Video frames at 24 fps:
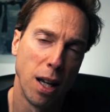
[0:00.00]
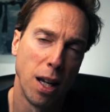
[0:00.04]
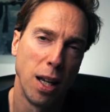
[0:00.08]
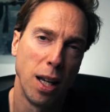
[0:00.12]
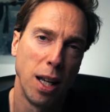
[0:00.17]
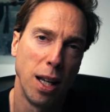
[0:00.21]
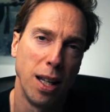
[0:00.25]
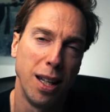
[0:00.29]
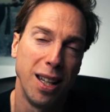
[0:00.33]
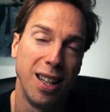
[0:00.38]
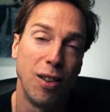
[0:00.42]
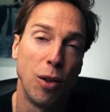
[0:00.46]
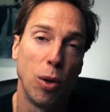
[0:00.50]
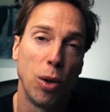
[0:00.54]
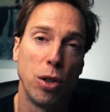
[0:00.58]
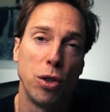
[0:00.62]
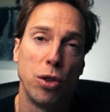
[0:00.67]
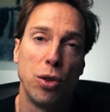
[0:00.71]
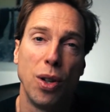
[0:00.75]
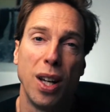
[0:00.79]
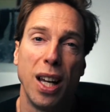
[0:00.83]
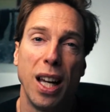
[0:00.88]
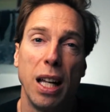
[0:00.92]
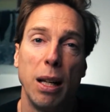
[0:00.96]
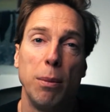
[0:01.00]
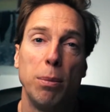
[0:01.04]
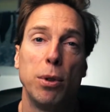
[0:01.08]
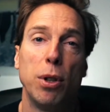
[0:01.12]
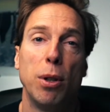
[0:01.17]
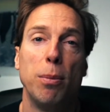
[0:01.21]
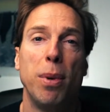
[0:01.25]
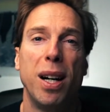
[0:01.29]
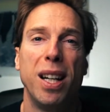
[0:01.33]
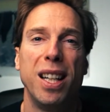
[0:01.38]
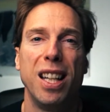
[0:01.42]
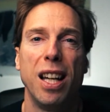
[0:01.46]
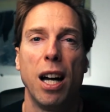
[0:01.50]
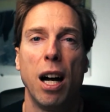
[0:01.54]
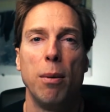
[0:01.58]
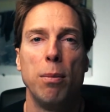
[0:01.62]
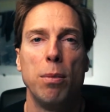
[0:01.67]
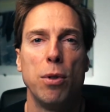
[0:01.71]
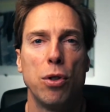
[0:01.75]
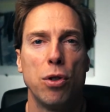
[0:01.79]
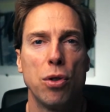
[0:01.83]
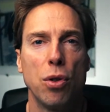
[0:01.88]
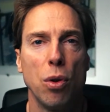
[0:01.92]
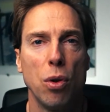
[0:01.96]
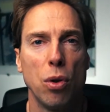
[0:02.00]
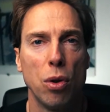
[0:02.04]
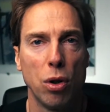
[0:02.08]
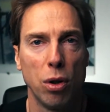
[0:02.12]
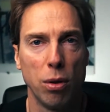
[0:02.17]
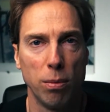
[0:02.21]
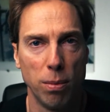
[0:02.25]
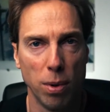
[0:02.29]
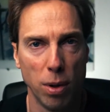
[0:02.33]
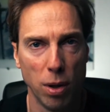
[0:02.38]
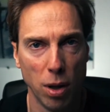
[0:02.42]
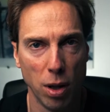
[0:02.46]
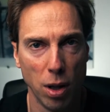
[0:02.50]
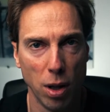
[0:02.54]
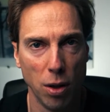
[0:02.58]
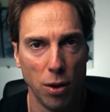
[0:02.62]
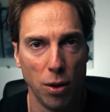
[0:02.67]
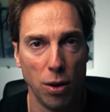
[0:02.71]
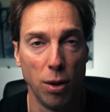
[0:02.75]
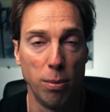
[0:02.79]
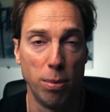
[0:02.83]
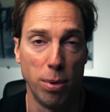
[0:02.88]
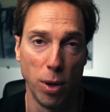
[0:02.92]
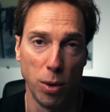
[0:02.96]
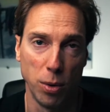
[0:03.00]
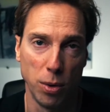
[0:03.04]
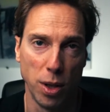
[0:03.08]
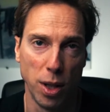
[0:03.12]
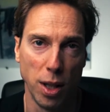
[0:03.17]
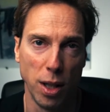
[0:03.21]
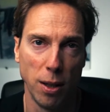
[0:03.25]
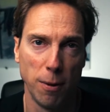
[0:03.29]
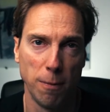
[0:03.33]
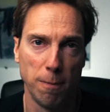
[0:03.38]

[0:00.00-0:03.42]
in order to help the body absorb the protein.